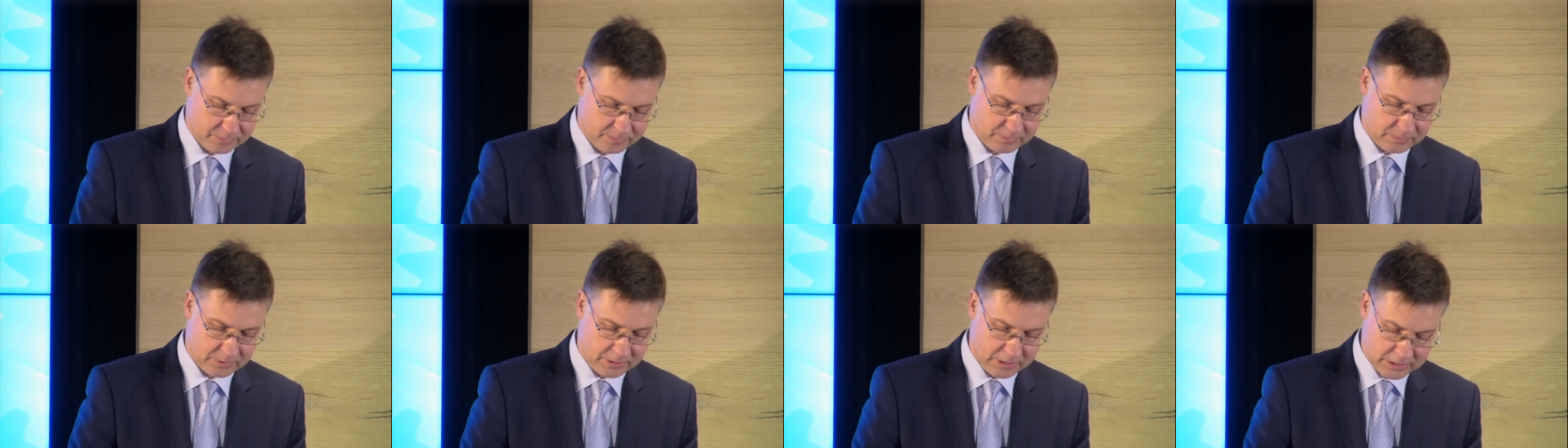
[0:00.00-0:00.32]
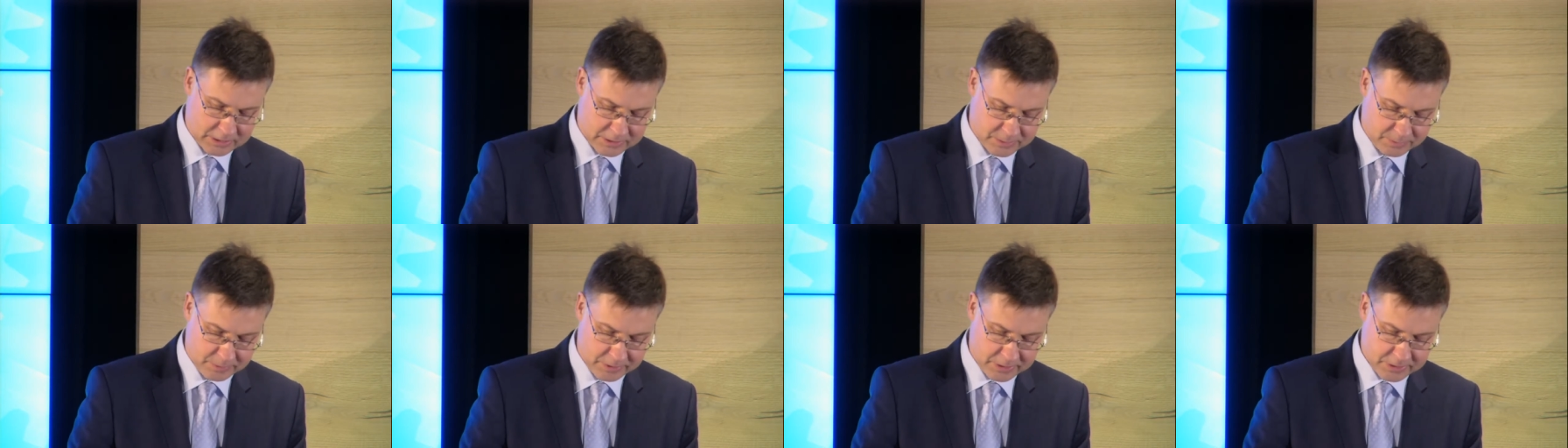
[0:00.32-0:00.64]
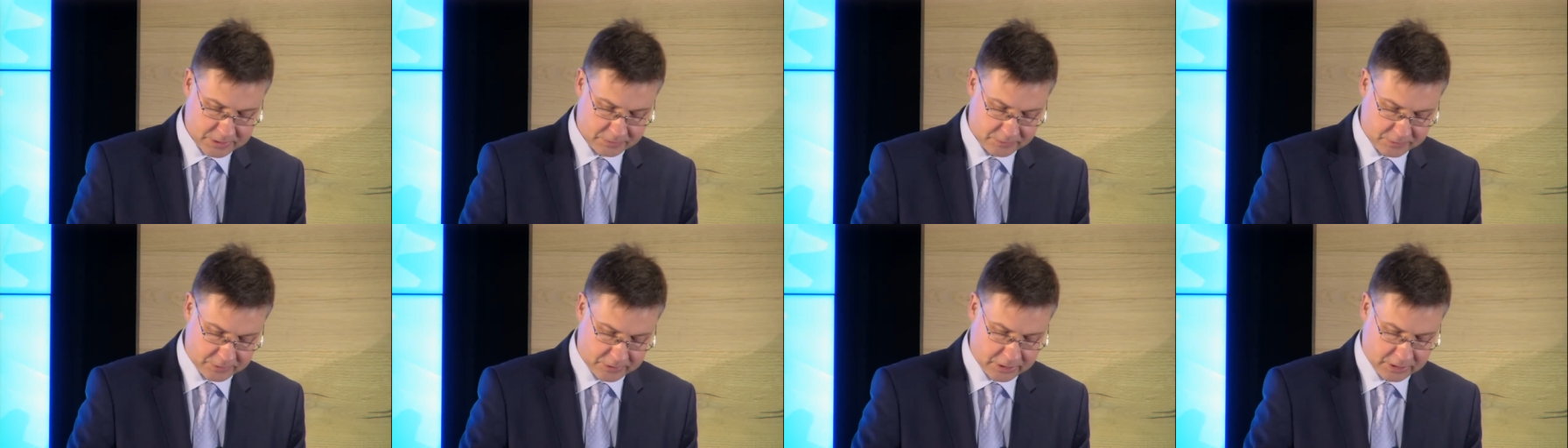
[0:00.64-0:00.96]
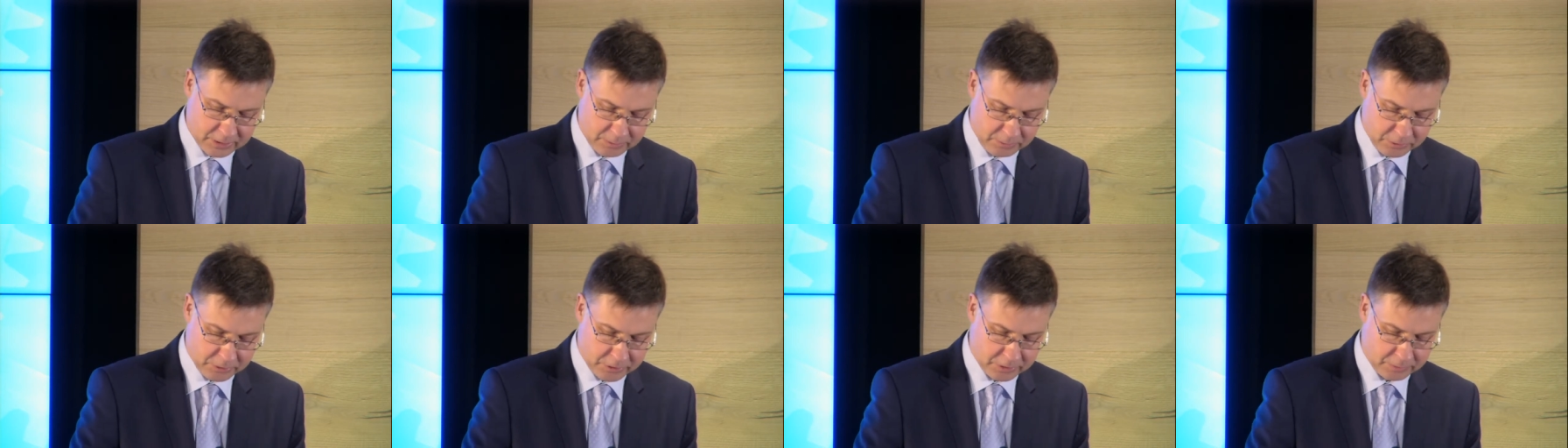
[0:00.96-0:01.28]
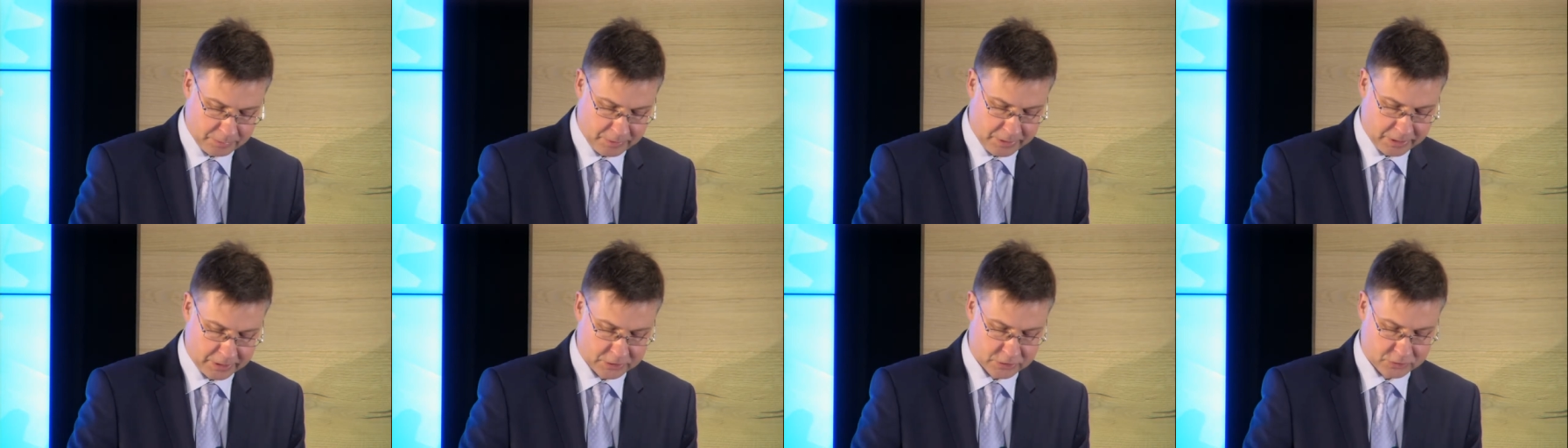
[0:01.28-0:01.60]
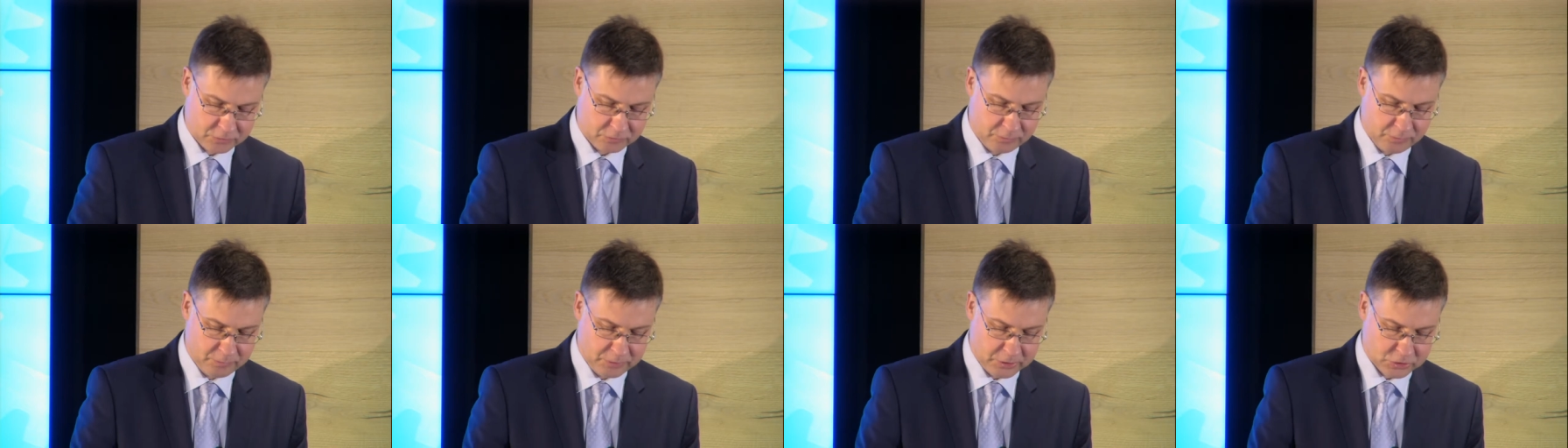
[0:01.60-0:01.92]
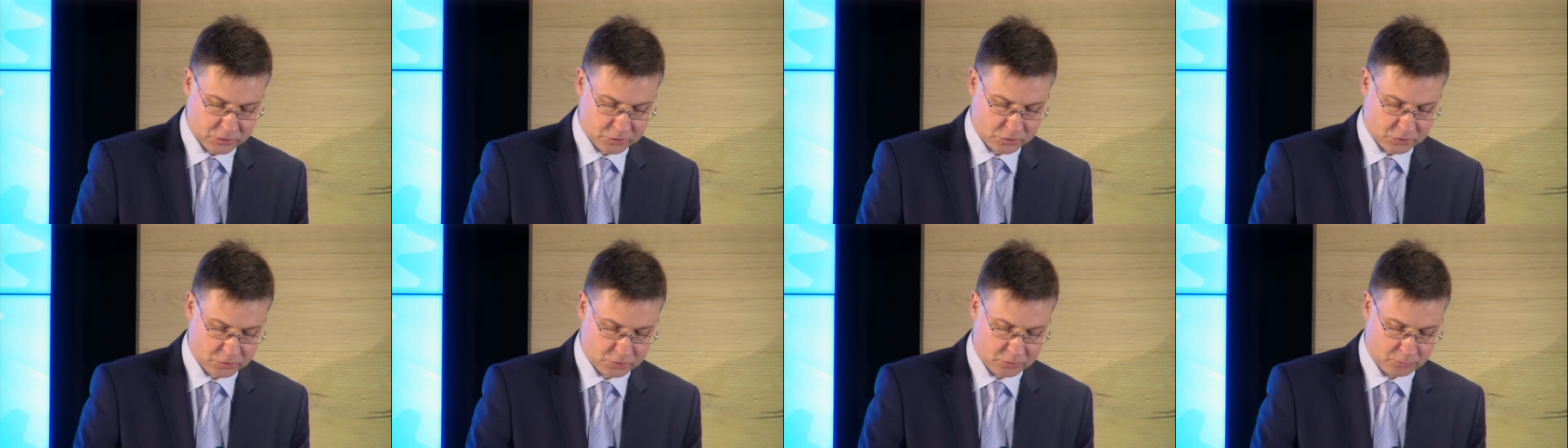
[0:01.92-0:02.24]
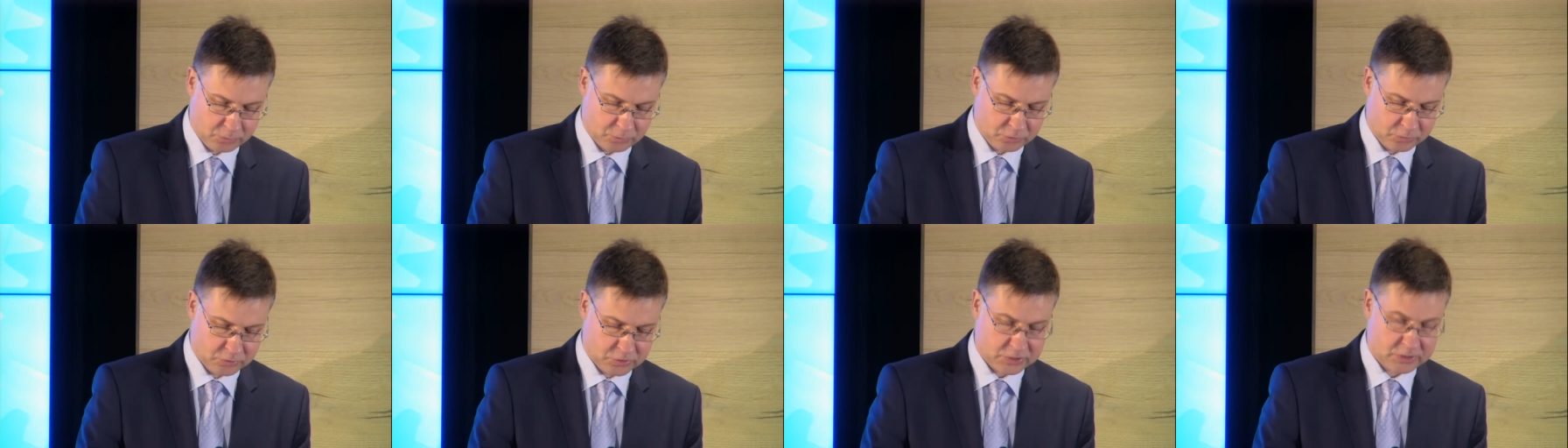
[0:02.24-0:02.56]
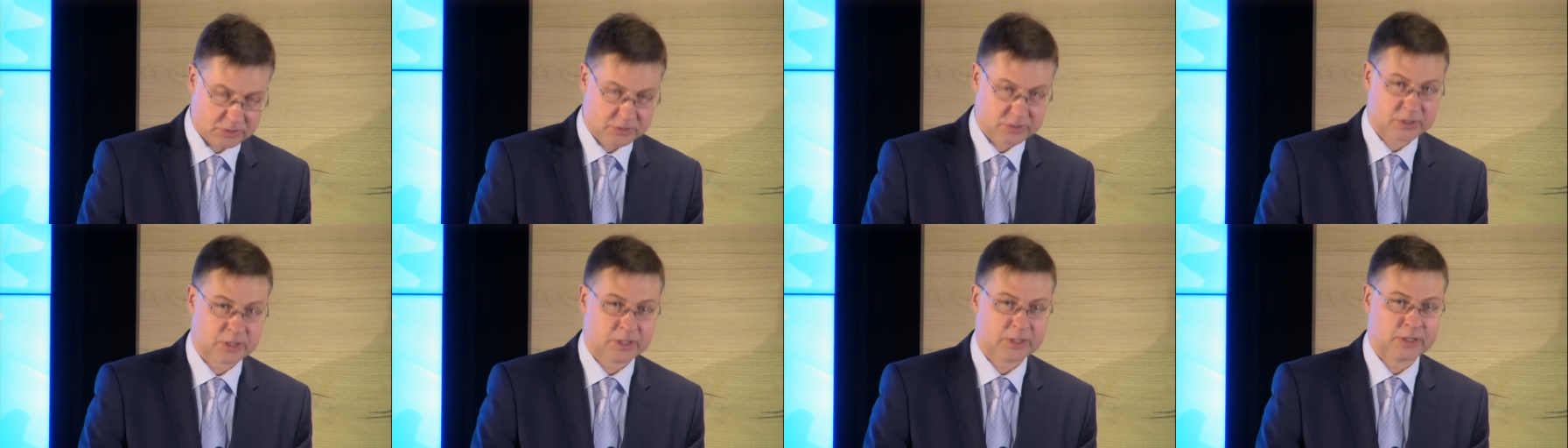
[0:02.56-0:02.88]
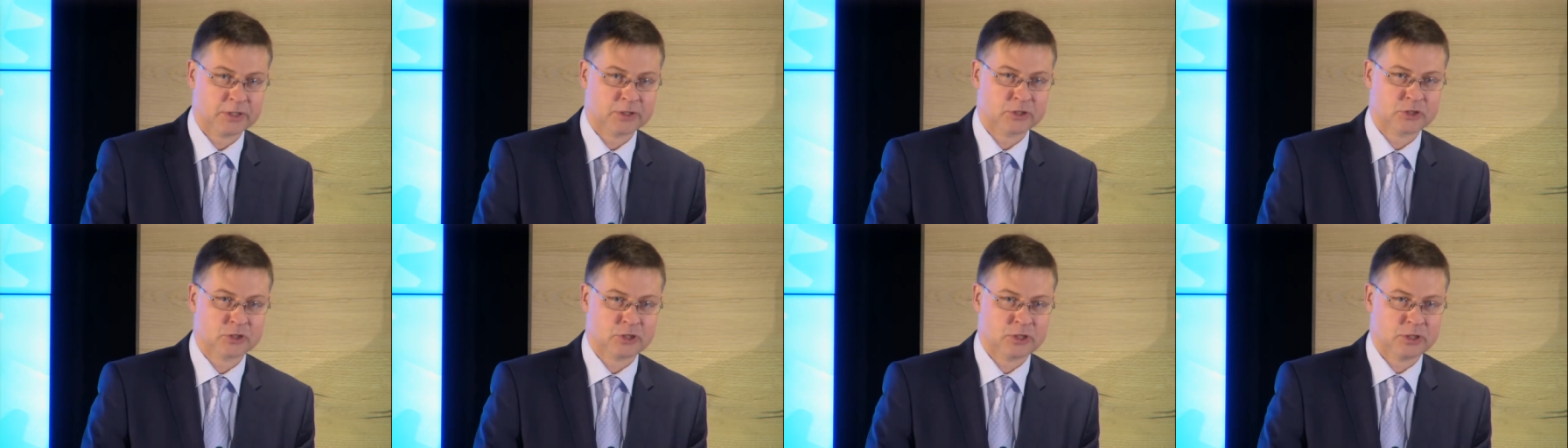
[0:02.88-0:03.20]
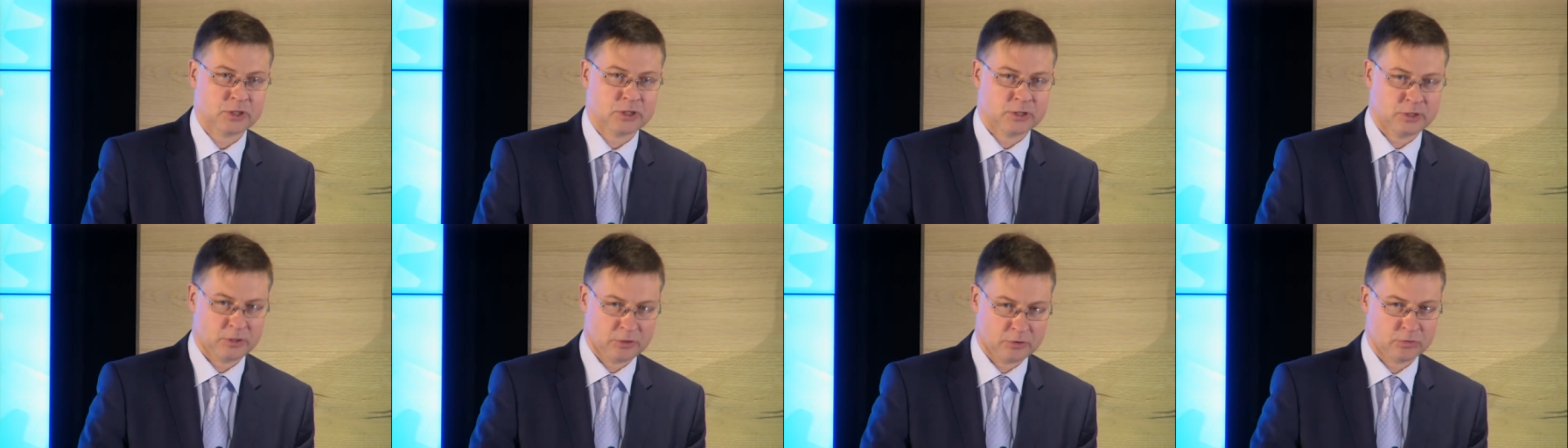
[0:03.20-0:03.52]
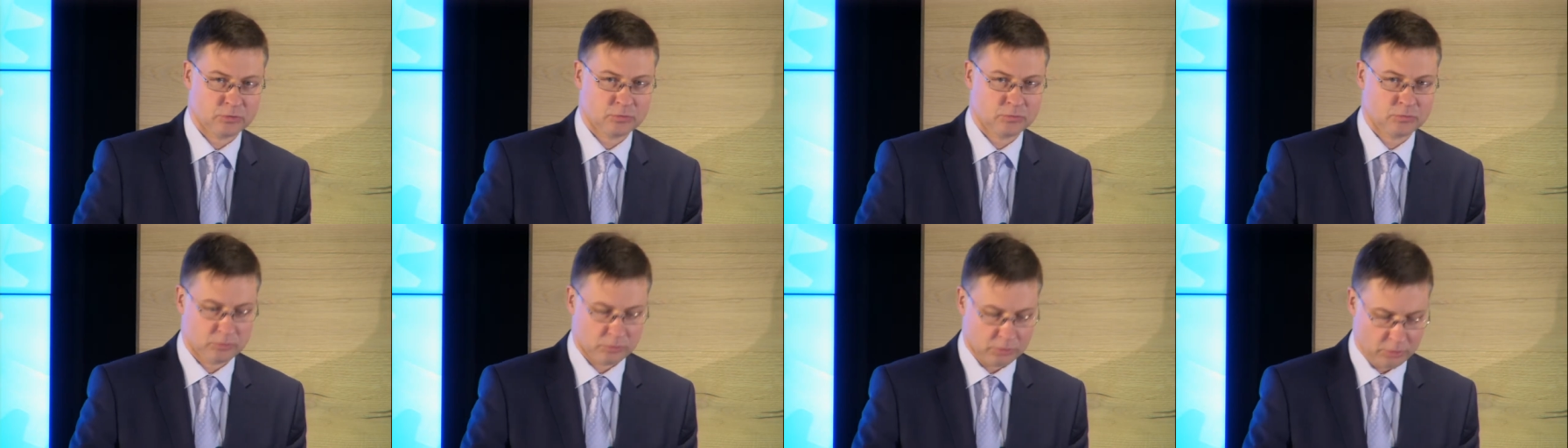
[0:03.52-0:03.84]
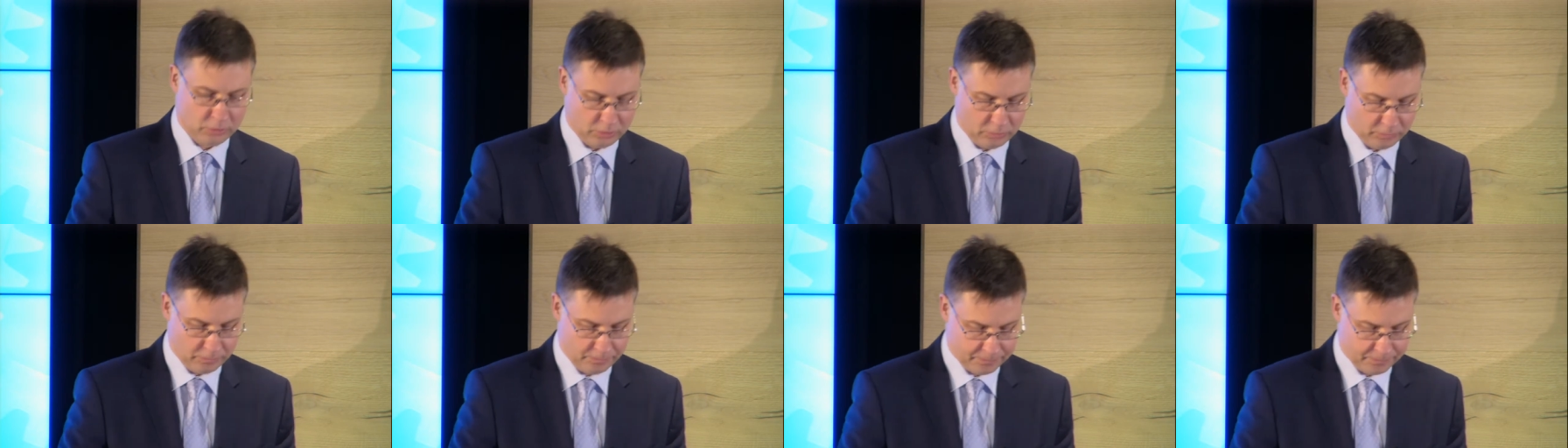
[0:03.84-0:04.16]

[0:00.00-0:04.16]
Last month, we tabled a package of measures to put the strategy into law.